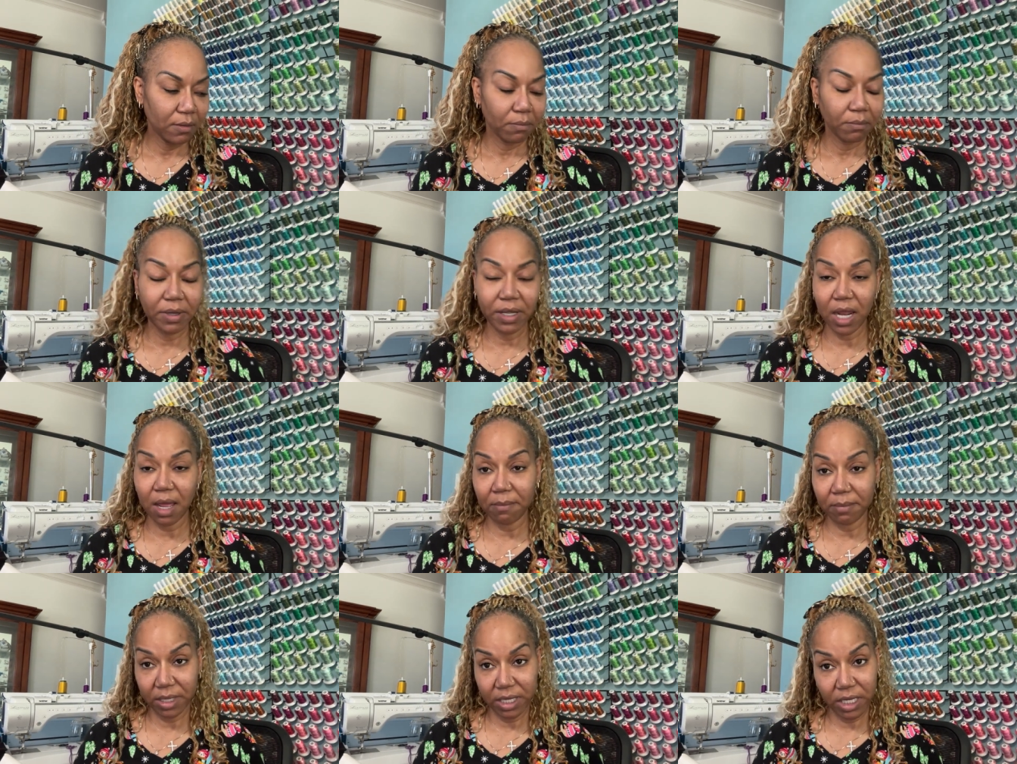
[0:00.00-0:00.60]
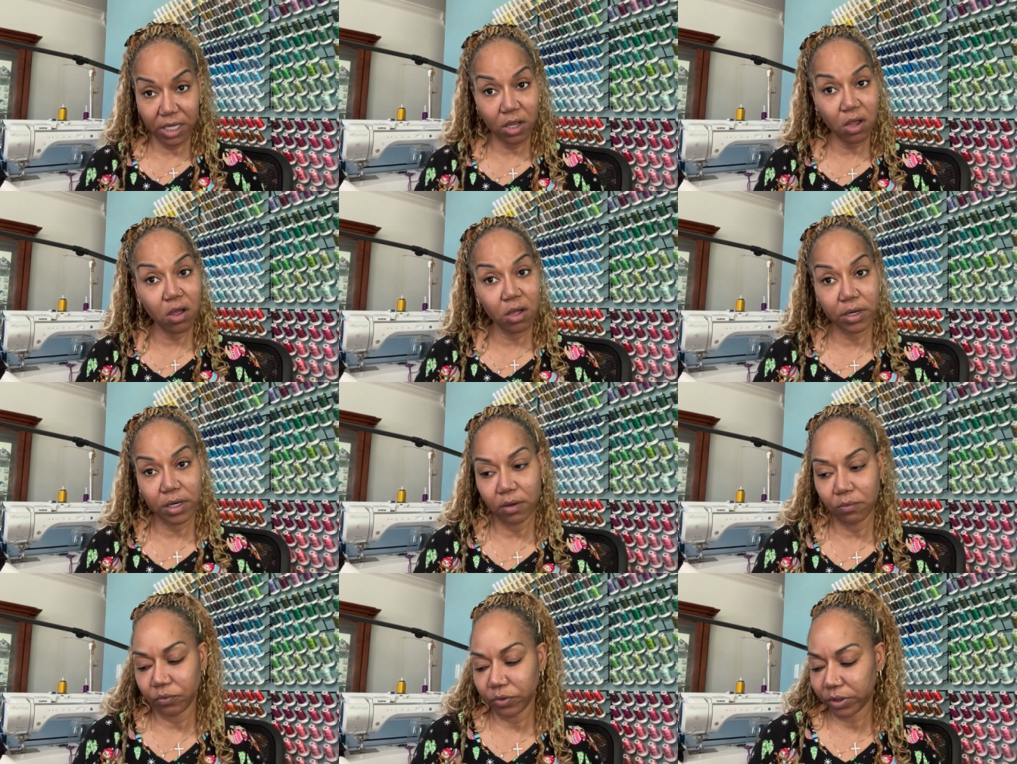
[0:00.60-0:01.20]
But I'm going to get caught
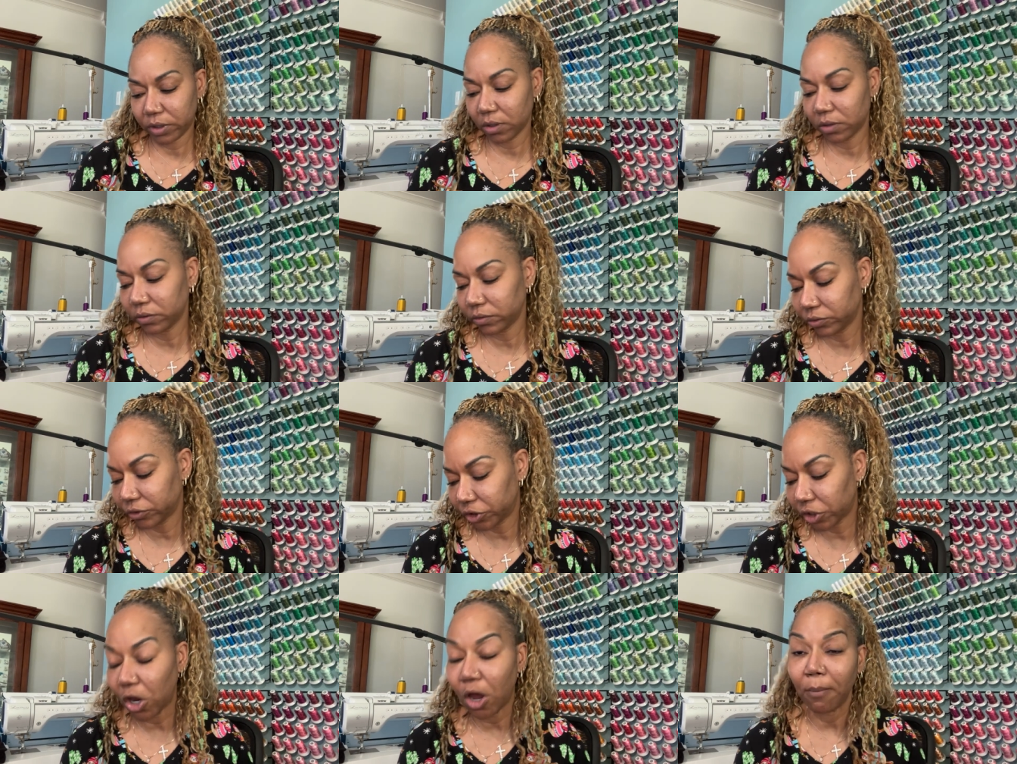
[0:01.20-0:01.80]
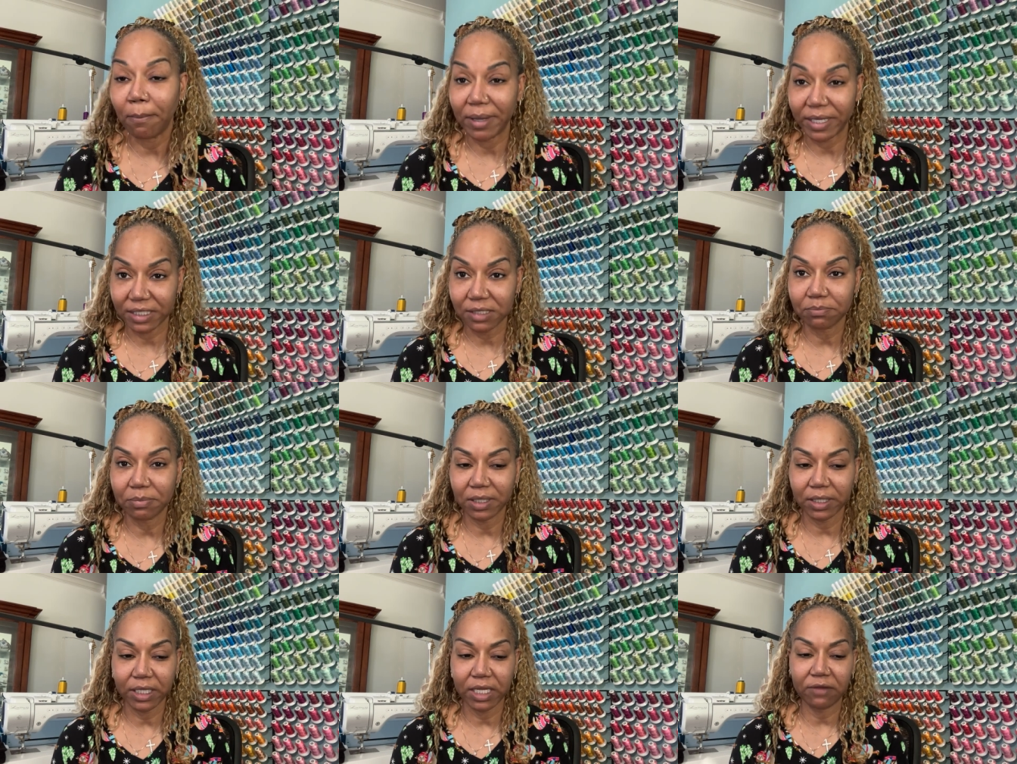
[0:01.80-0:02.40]
up with those. Y'all best
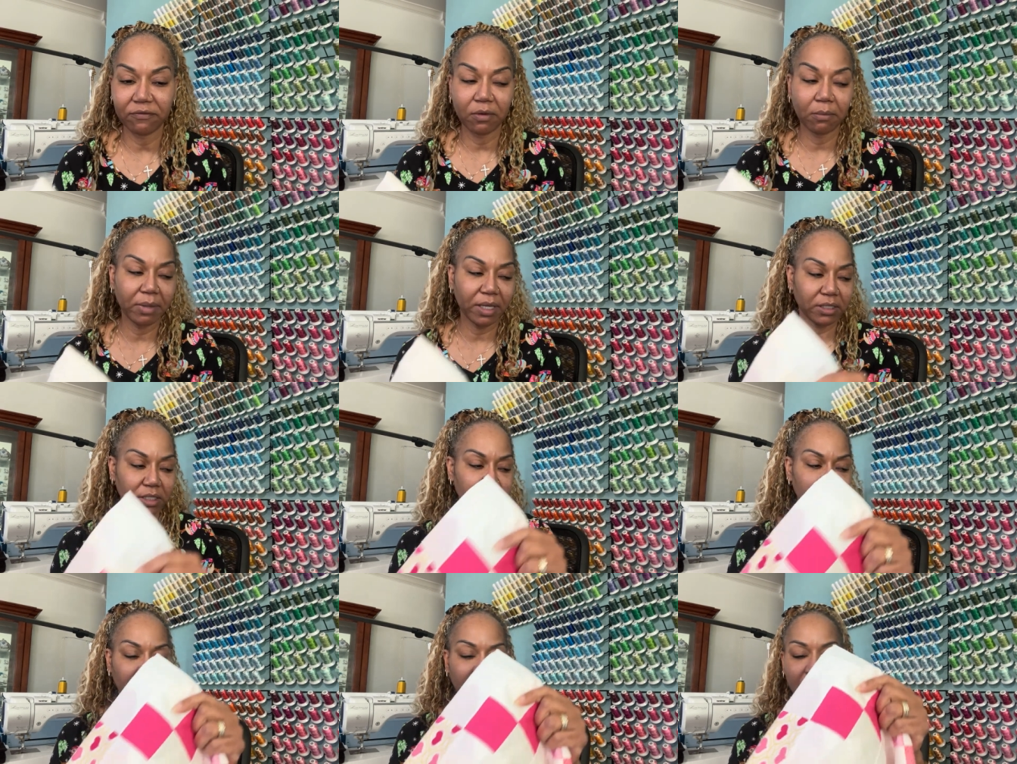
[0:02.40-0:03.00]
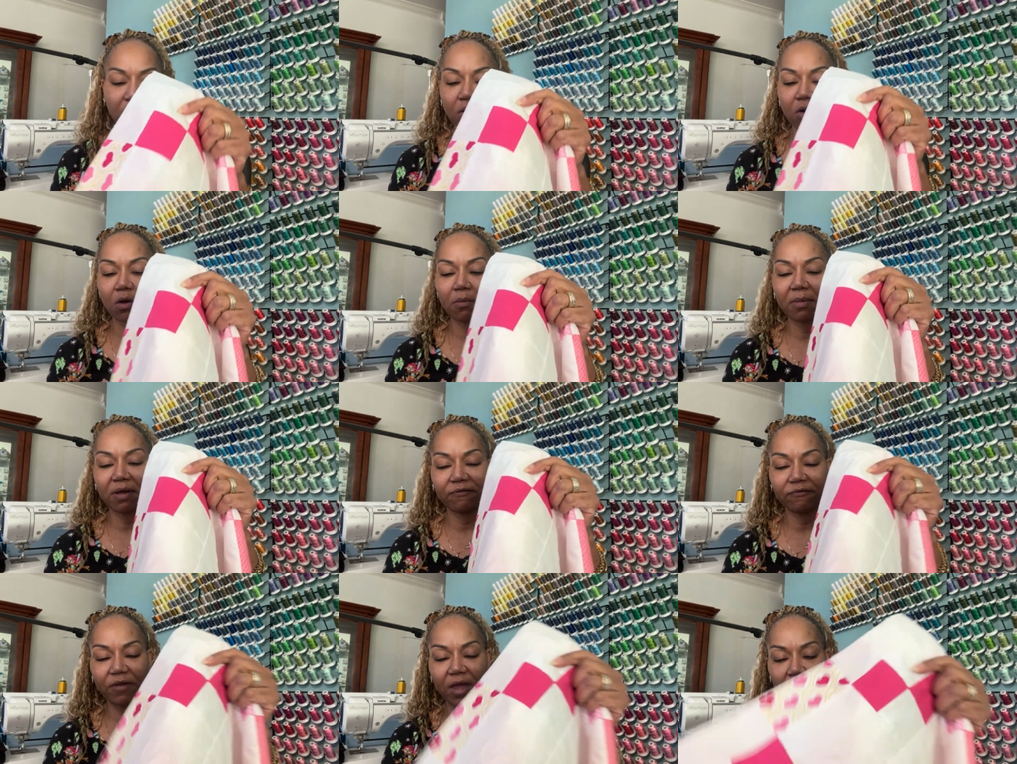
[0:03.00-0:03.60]
believe. I'm about to cut out all
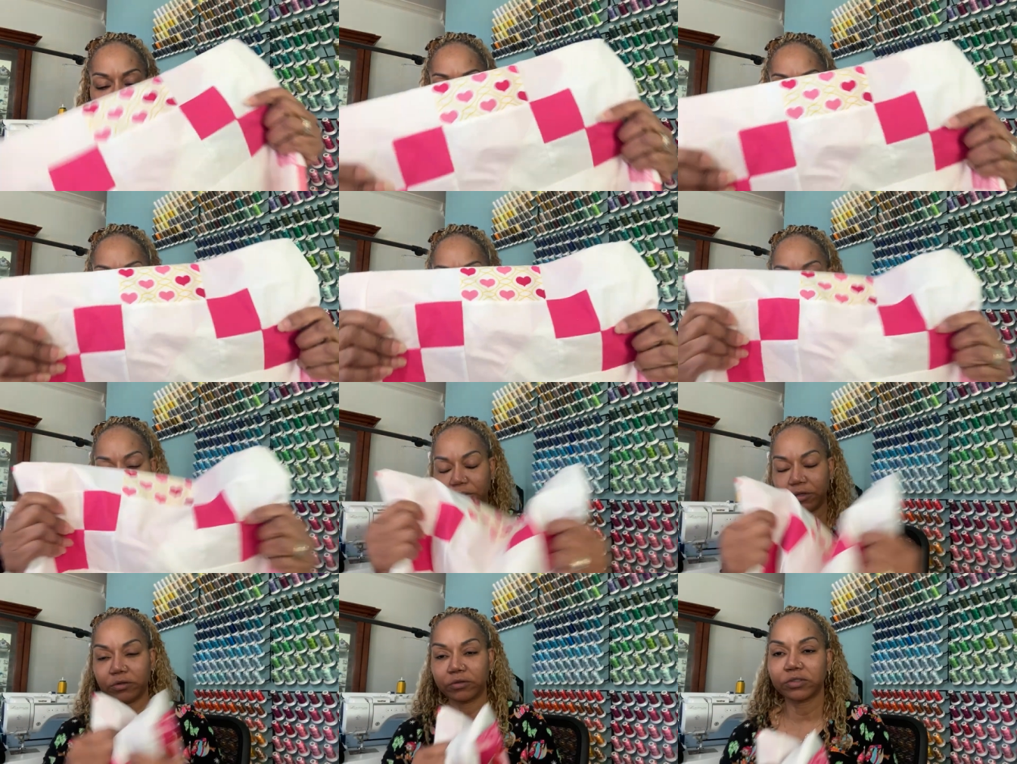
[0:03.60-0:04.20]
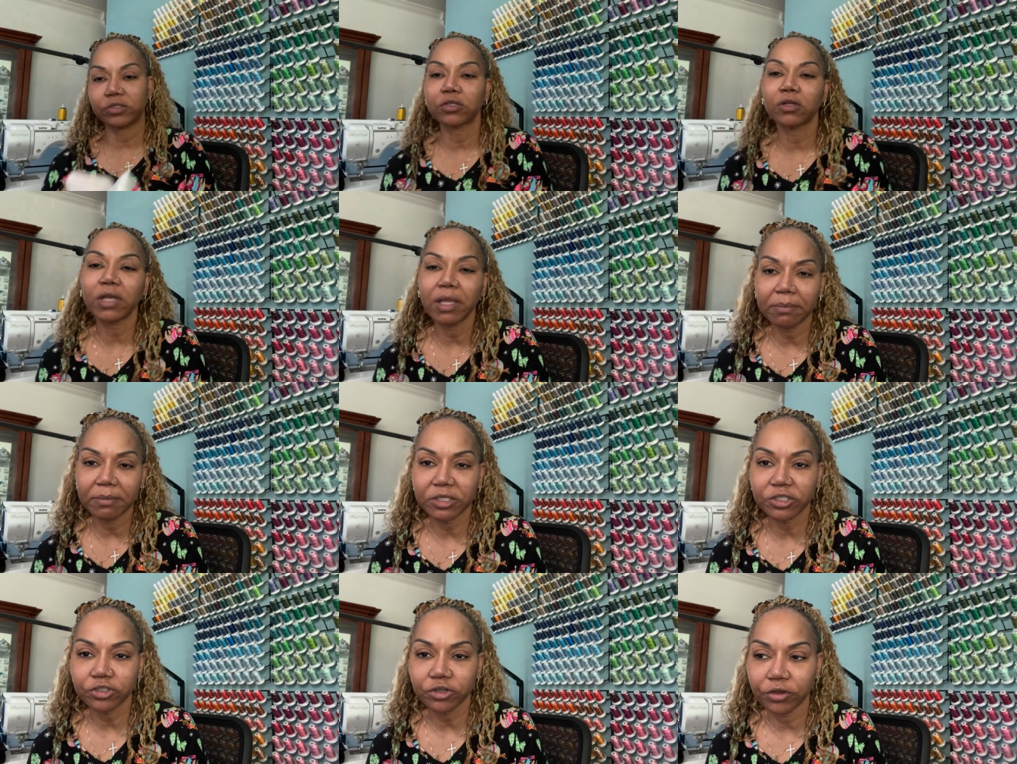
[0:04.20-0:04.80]
my fabrics for those. So let
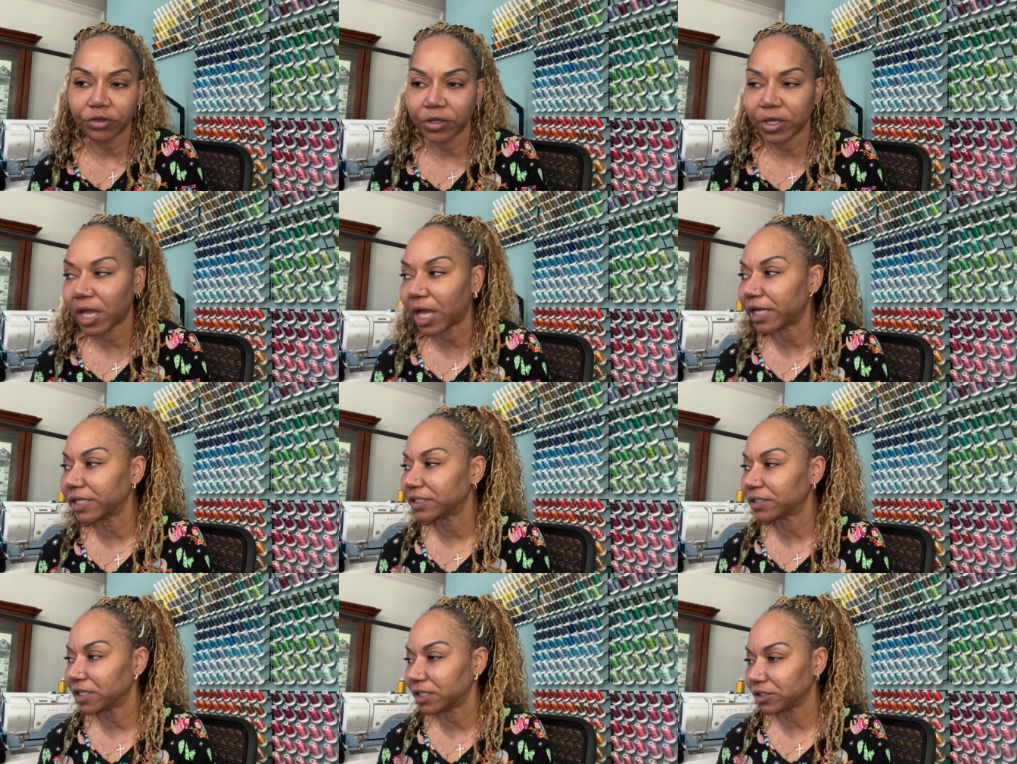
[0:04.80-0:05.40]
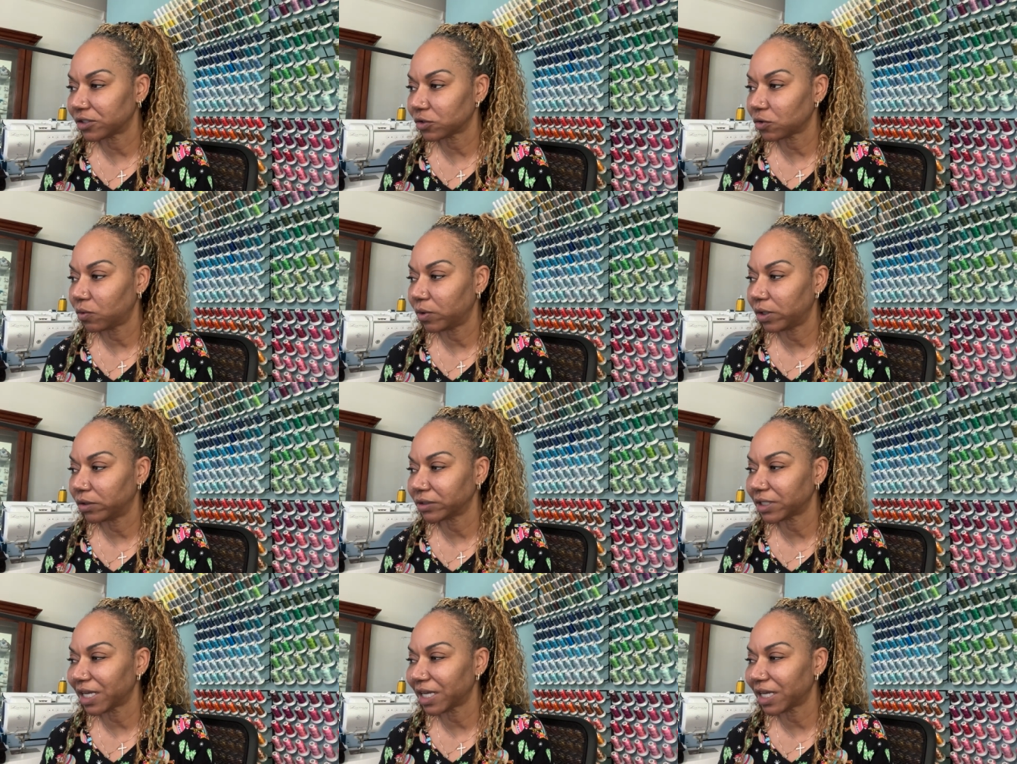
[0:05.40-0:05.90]
me show you guys this quilt.